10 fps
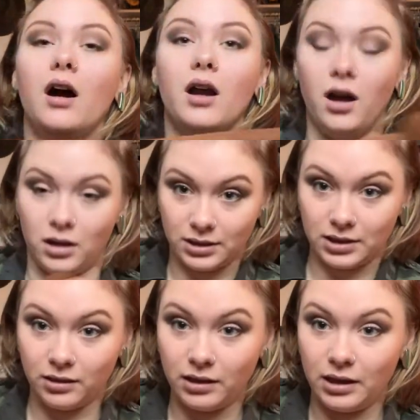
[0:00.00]

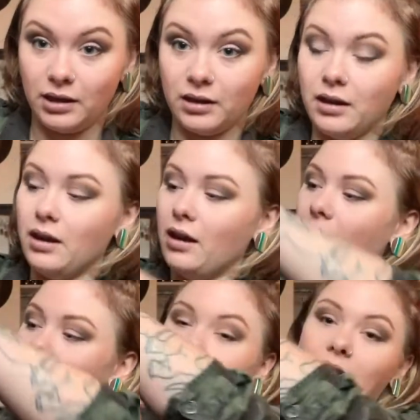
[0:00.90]
constantly.
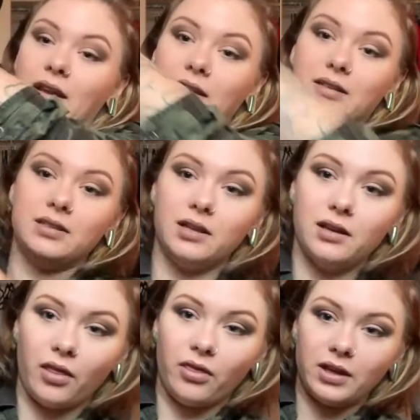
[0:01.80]
It is
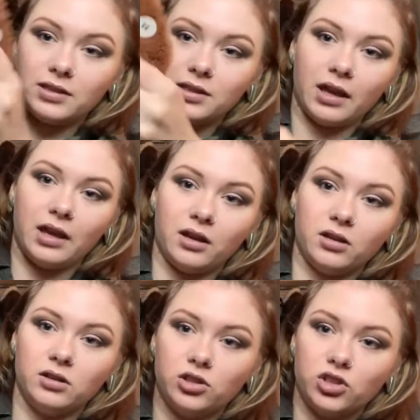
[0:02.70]
this like
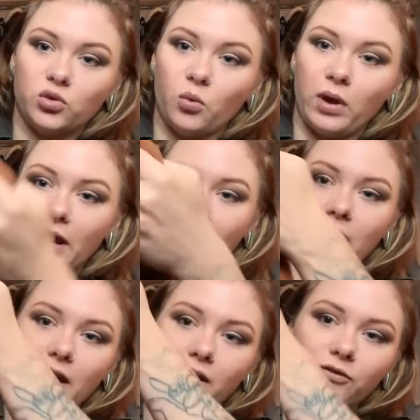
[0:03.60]
suede
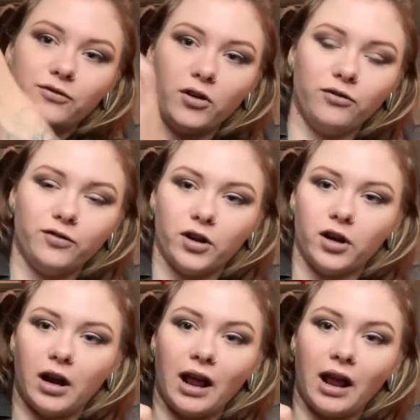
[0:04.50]
and faux fur.